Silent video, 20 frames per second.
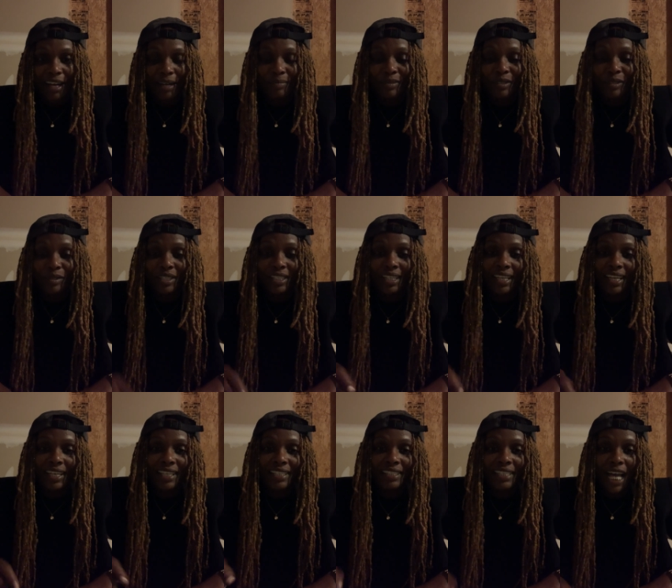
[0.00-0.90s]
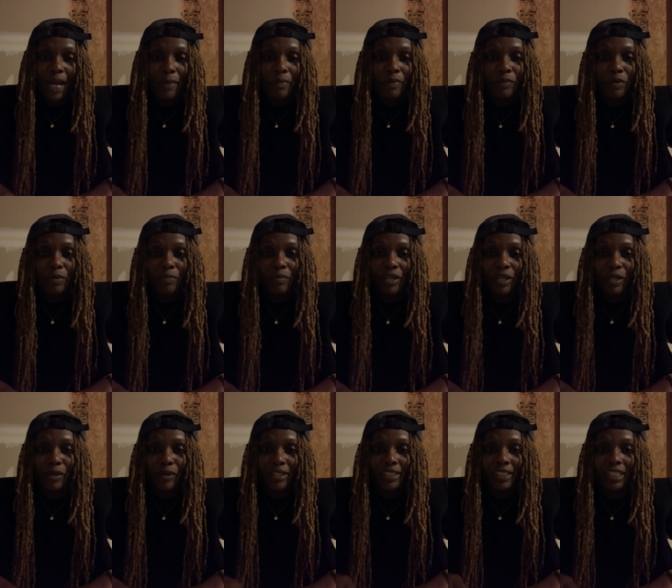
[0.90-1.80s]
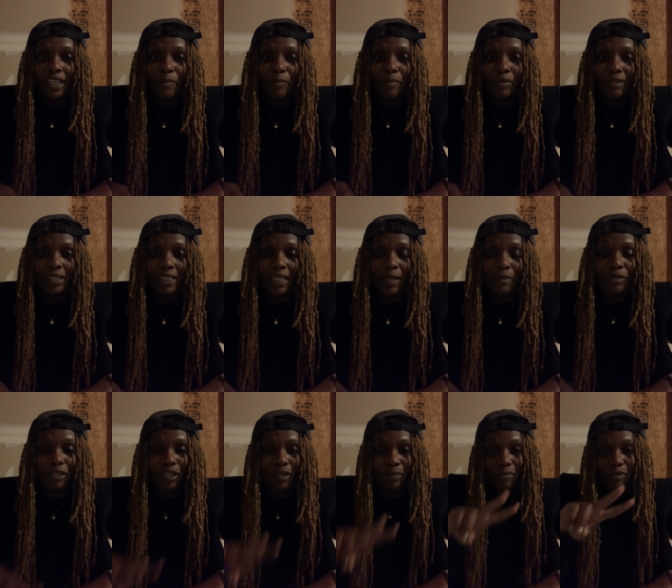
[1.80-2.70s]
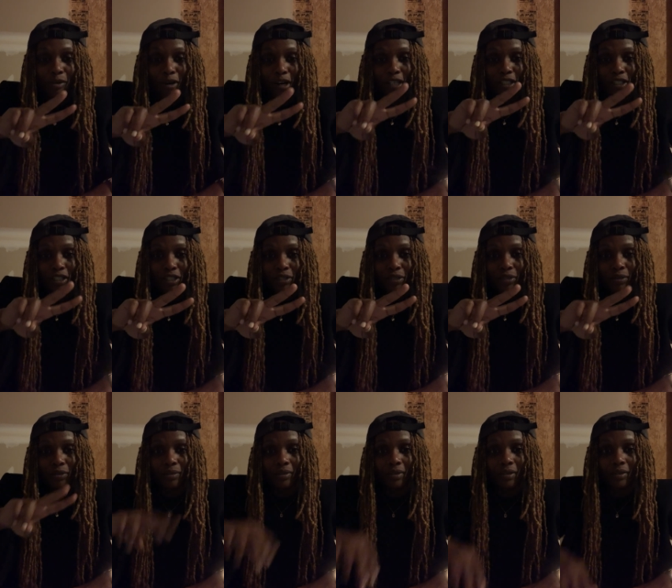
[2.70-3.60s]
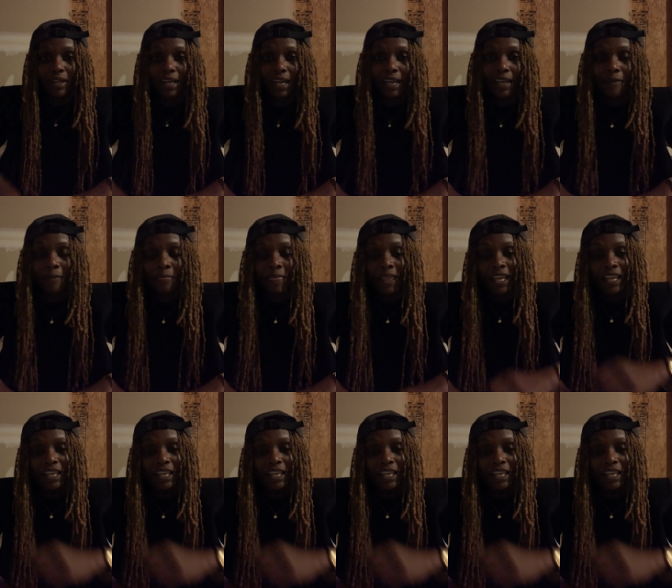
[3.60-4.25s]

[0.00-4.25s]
So today's topic would be on self-perception part 2, okay?